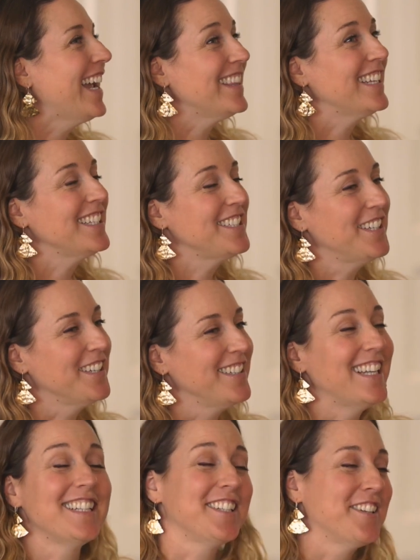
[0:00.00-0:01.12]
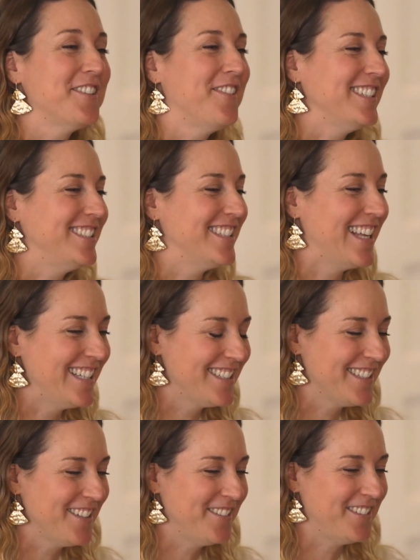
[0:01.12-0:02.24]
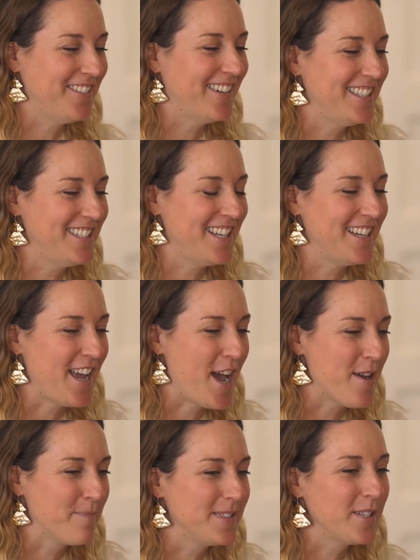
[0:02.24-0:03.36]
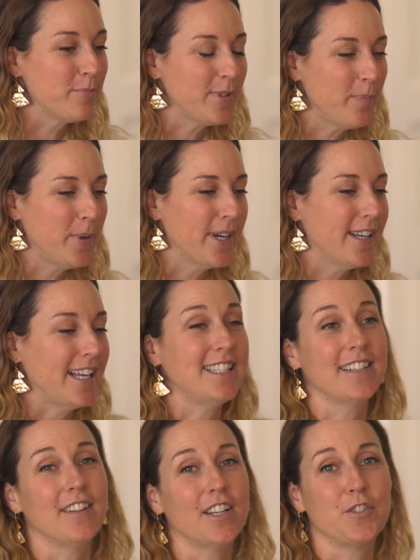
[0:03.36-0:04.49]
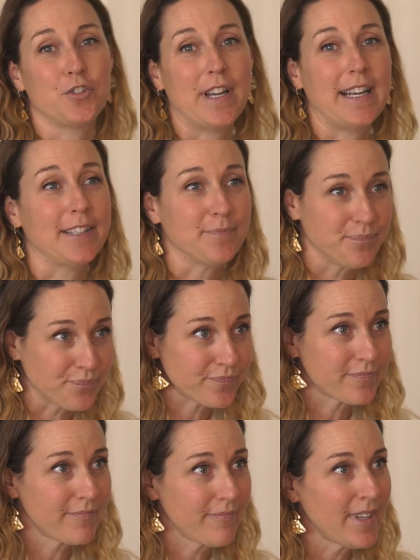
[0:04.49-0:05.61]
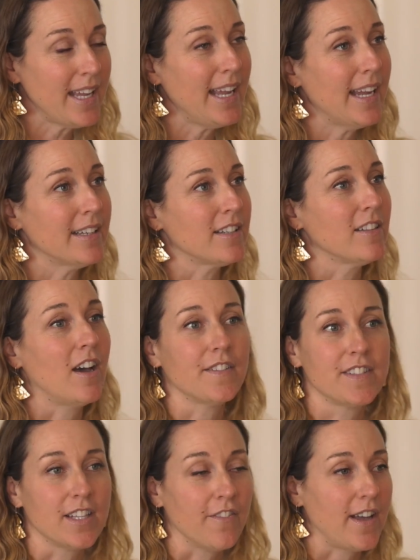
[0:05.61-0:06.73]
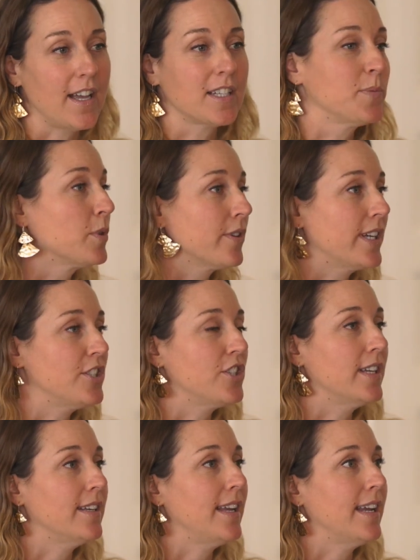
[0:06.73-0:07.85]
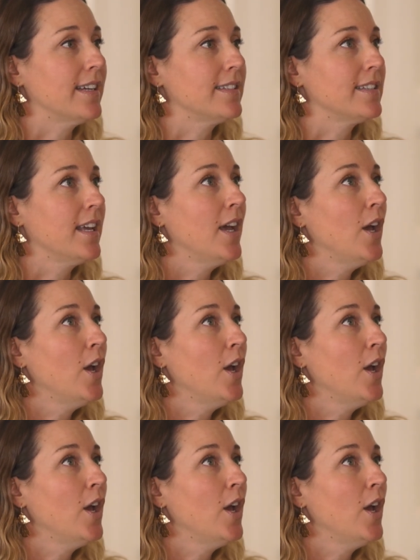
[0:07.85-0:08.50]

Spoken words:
Yeah, that is a good question. That is a loaded question. Simply put, I did a lot of training and a lot of self-exploration and